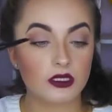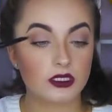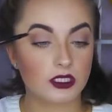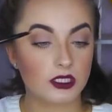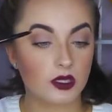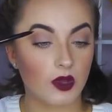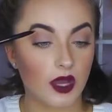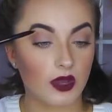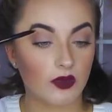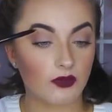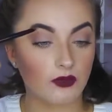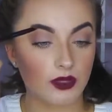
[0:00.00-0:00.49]

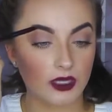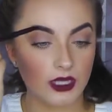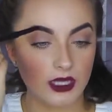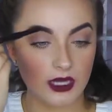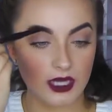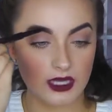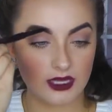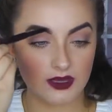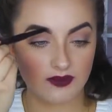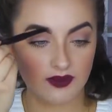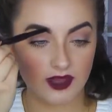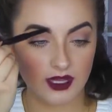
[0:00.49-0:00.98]
So I really
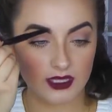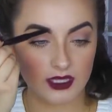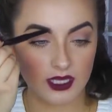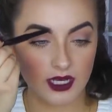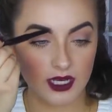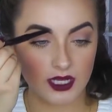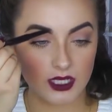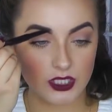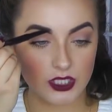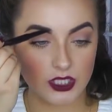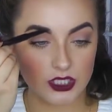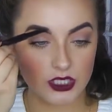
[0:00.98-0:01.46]
like the fact that
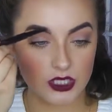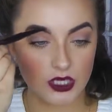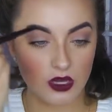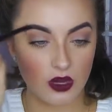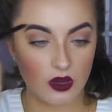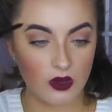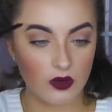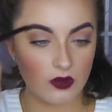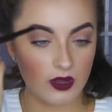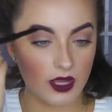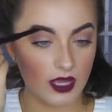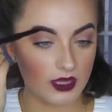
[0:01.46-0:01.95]
I can just
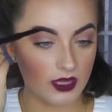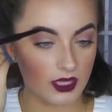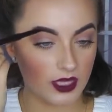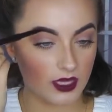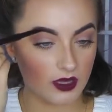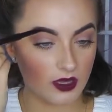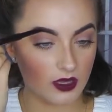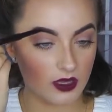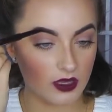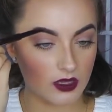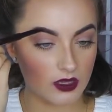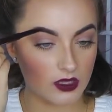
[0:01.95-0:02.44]
go and
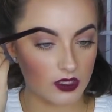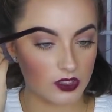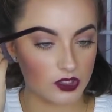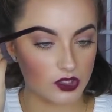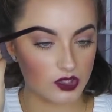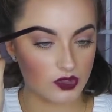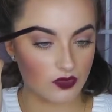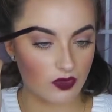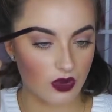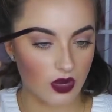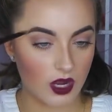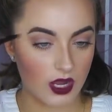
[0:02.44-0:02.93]
like
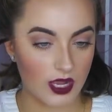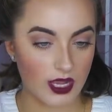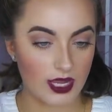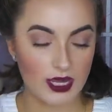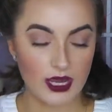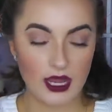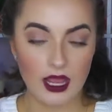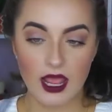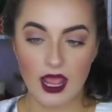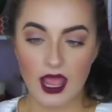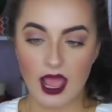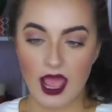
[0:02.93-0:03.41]
draw
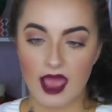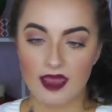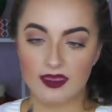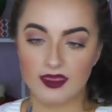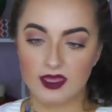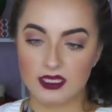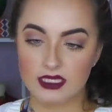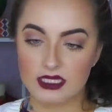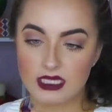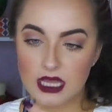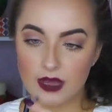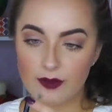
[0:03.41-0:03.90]
it, and
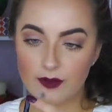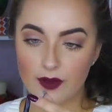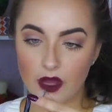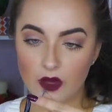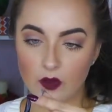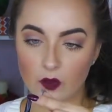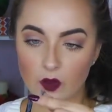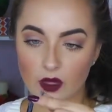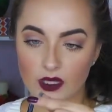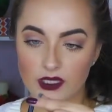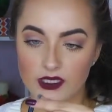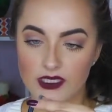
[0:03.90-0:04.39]
the tip
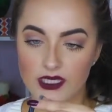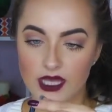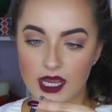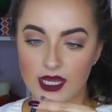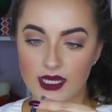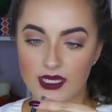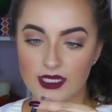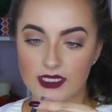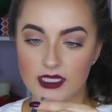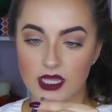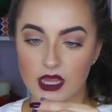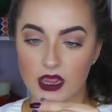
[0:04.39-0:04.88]
on one
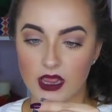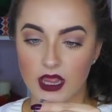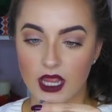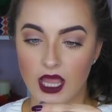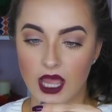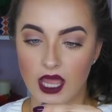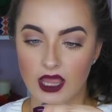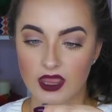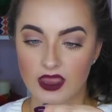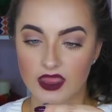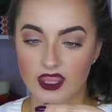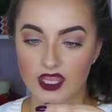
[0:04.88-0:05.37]
side is a
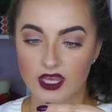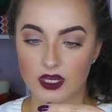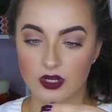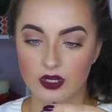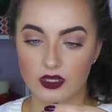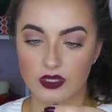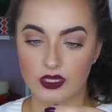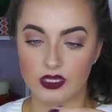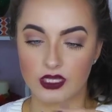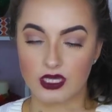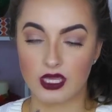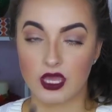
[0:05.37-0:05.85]
lot
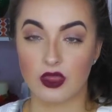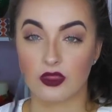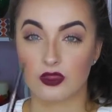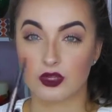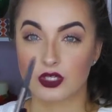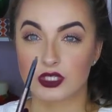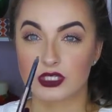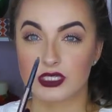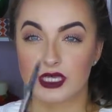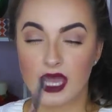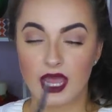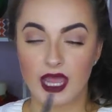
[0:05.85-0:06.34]
thinner than the
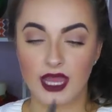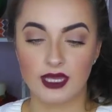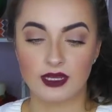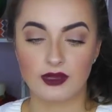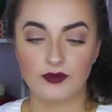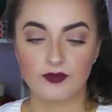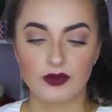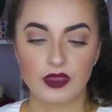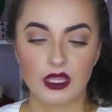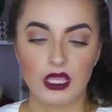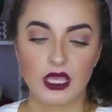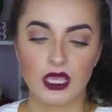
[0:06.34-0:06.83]
other
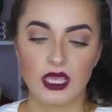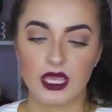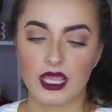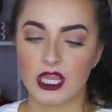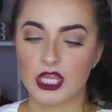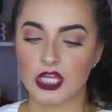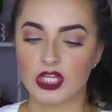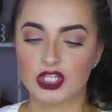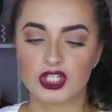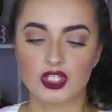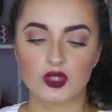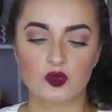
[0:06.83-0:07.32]
side.
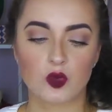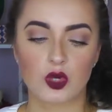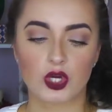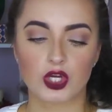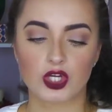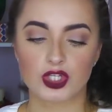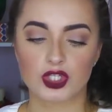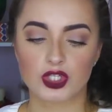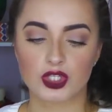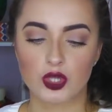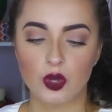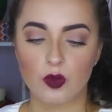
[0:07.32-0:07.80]
It just
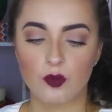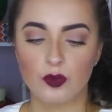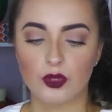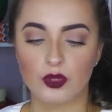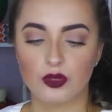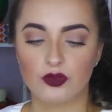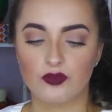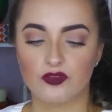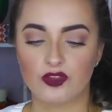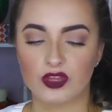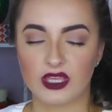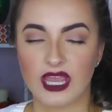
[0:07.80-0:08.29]
works so
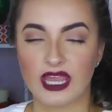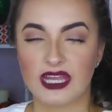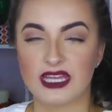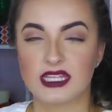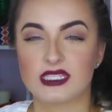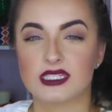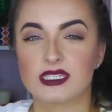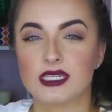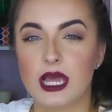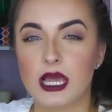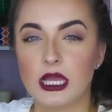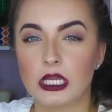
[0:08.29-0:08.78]
beautifully, and
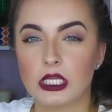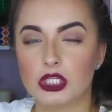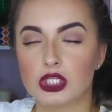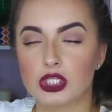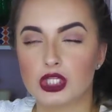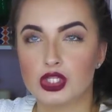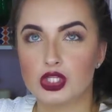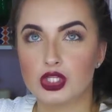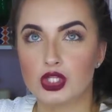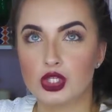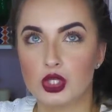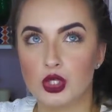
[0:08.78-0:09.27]
it's not
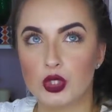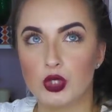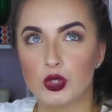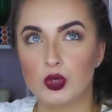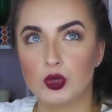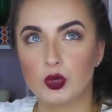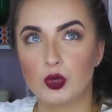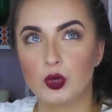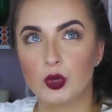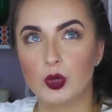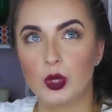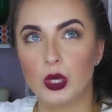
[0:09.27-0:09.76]

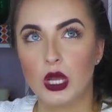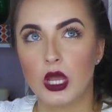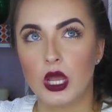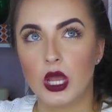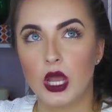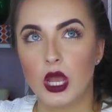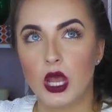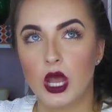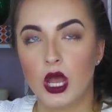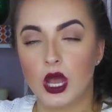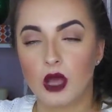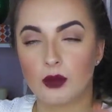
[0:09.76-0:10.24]
too
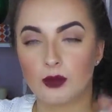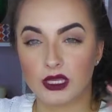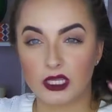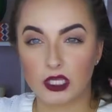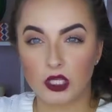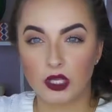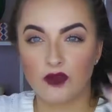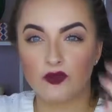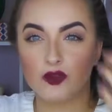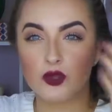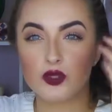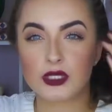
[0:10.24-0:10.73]

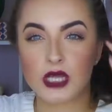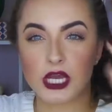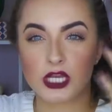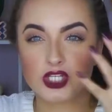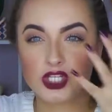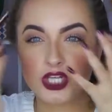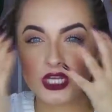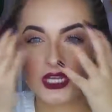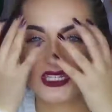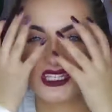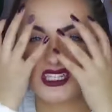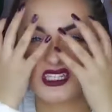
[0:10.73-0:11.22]
like if you
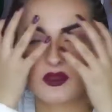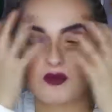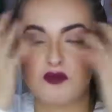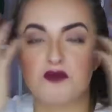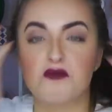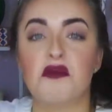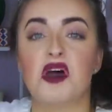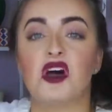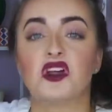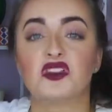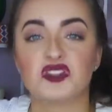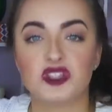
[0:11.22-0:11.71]
touch it, it
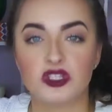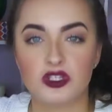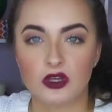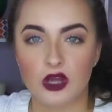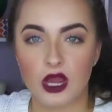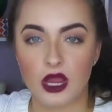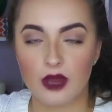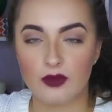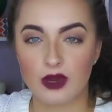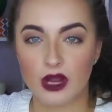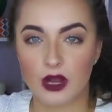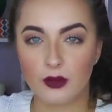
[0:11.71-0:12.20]
doesn't melt in your
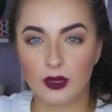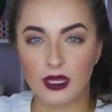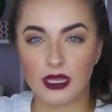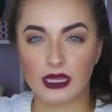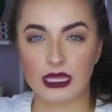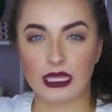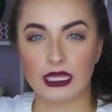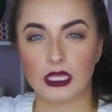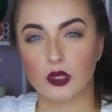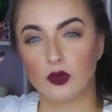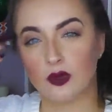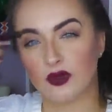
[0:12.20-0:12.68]
eyebrow. It
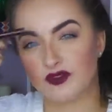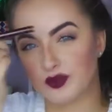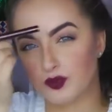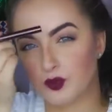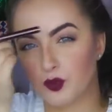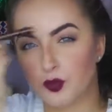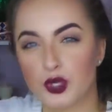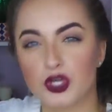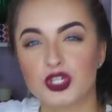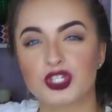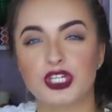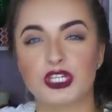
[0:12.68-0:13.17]
like you have to
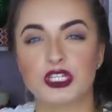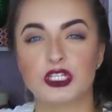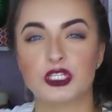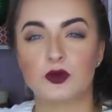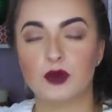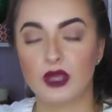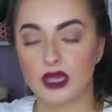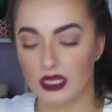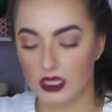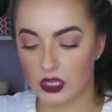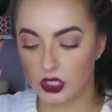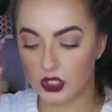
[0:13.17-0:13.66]
push
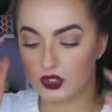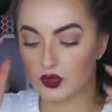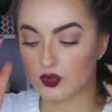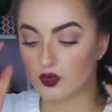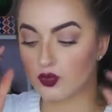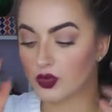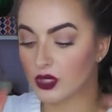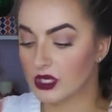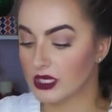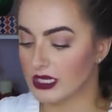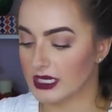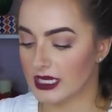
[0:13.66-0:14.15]
into it, and it looks
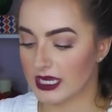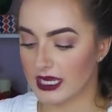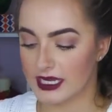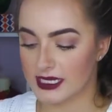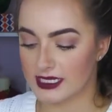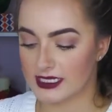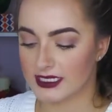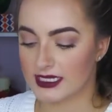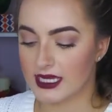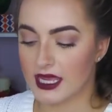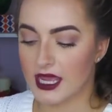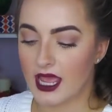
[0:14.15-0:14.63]
really
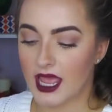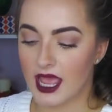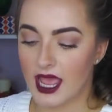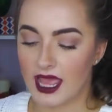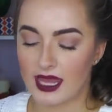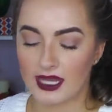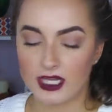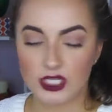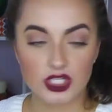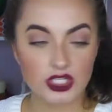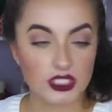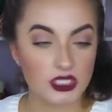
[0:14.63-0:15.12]
nice,
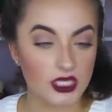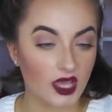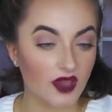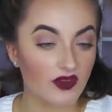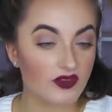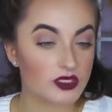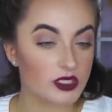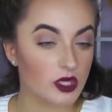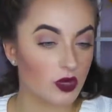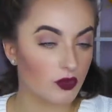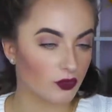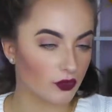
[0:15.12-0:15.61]
and it just
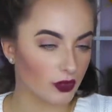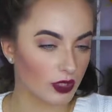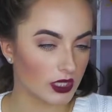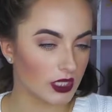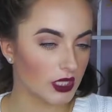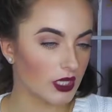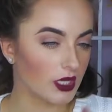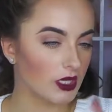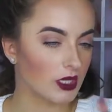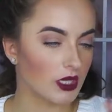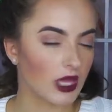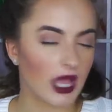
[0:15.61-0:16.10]
gives a
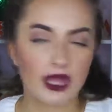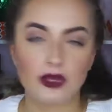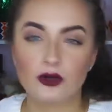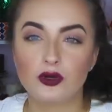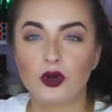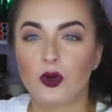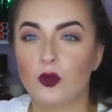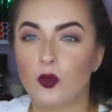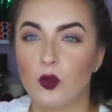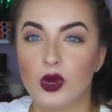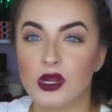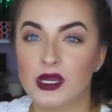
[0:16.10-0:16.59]
really, I don't
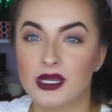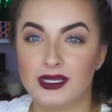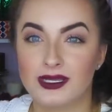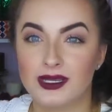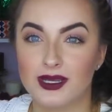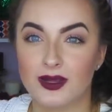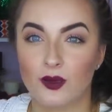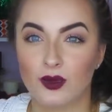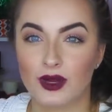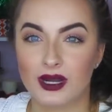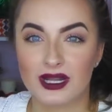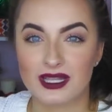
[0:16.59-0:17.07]
know what
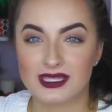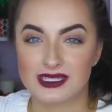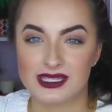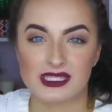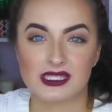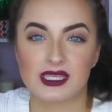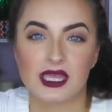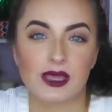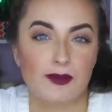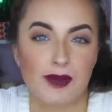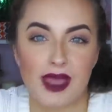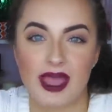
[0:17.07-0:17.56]
it is.
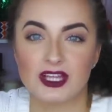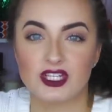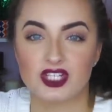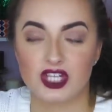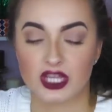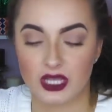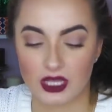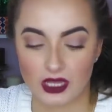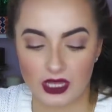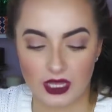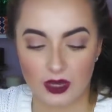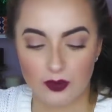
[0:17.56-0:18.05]
It's like
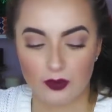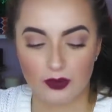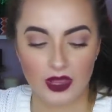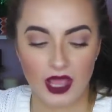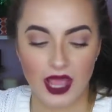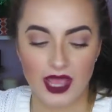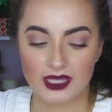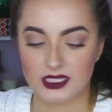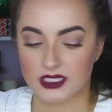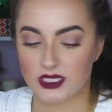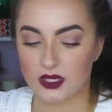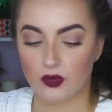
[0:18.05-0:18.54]
magic. It like
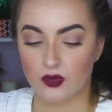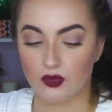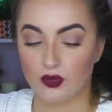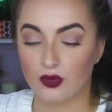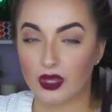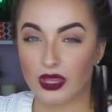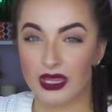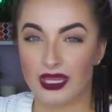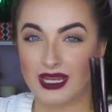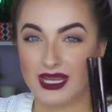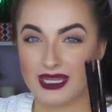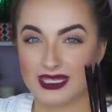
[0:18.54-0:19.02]
applies it
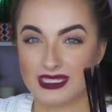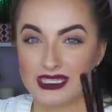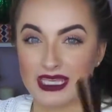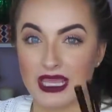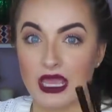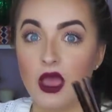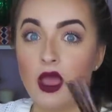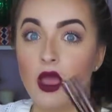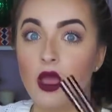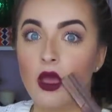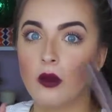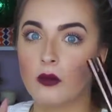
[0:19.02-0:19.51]
really nicely.